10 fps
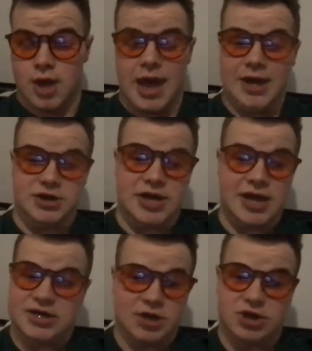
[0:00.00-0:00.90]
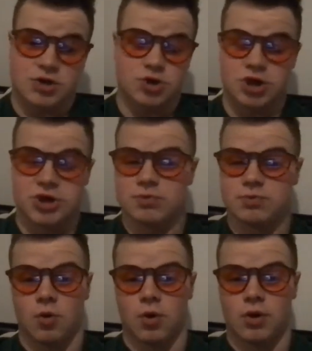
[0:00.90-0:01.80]
Like, yes, execution is
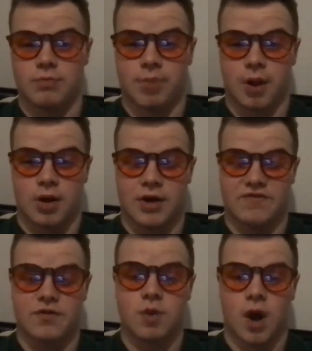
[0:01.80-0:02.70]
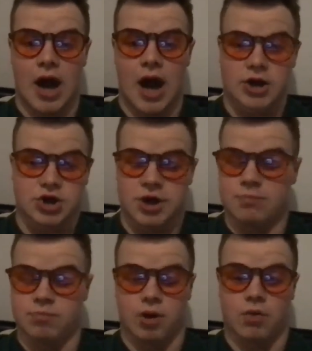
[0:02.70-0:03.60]
important, but if you're not actually
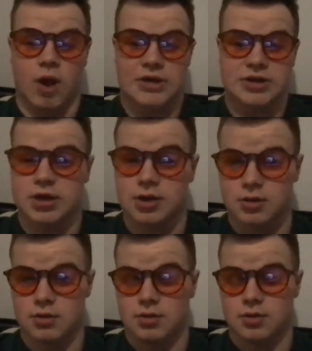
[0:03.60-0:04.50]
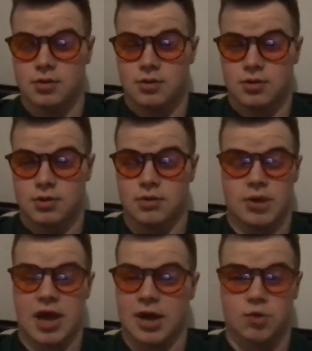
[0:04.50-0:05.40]
progressing the
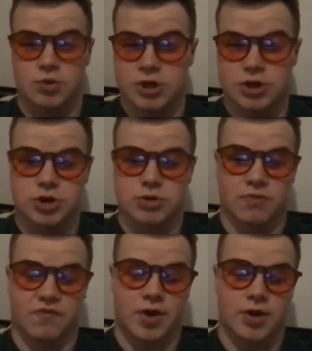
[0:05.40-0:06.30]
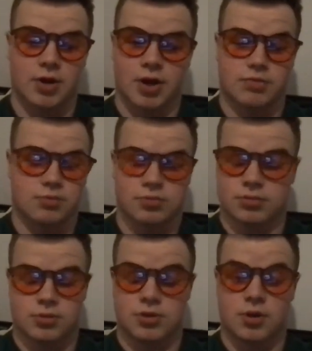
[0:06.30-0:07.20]
mechanical tension you're providing, like,
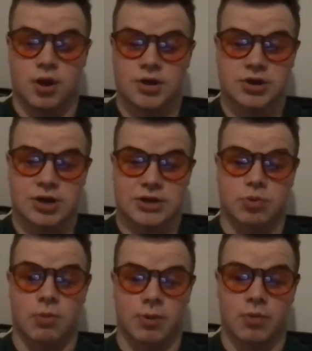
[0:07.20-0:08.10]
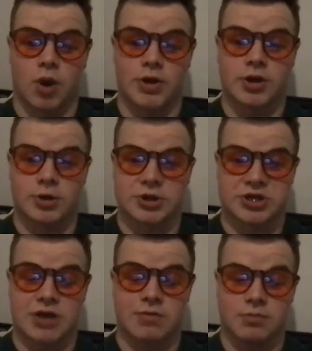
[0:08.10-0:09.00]
nice, that's probably why you look the
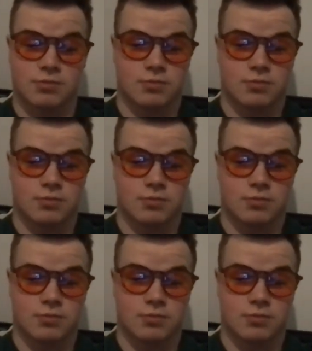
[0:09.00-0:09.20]
same.